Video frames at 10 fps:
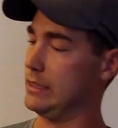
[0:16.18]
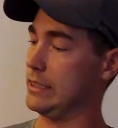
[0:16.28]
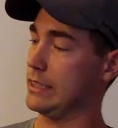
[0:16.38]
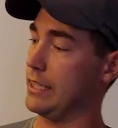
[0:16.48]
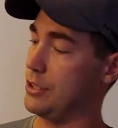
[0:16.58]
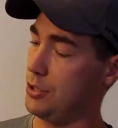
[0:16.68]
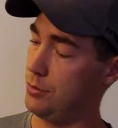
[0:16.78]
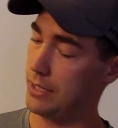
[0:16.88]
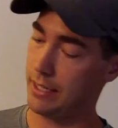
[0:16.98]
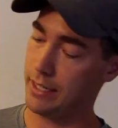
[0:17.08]
let's get
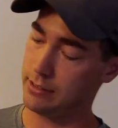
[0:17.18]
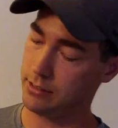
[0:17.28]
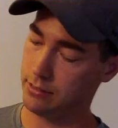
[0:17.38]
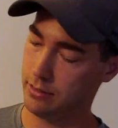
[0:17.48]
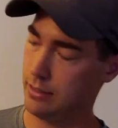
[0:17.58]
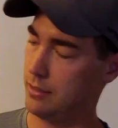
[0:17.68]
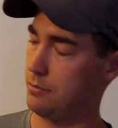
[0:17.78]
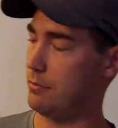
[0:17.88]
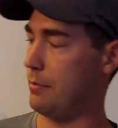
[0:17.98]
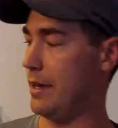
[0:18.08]
to it, I guess.
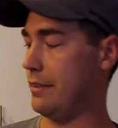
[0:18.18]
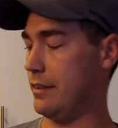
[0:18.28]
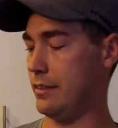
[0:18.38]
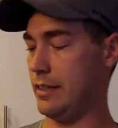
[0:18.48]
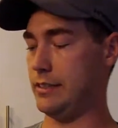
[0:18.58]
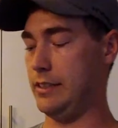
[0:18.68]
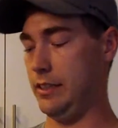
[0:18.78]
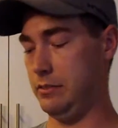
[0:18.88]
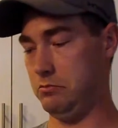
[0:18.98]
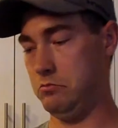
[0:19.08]
Main thing that I
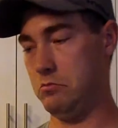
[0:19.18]
see,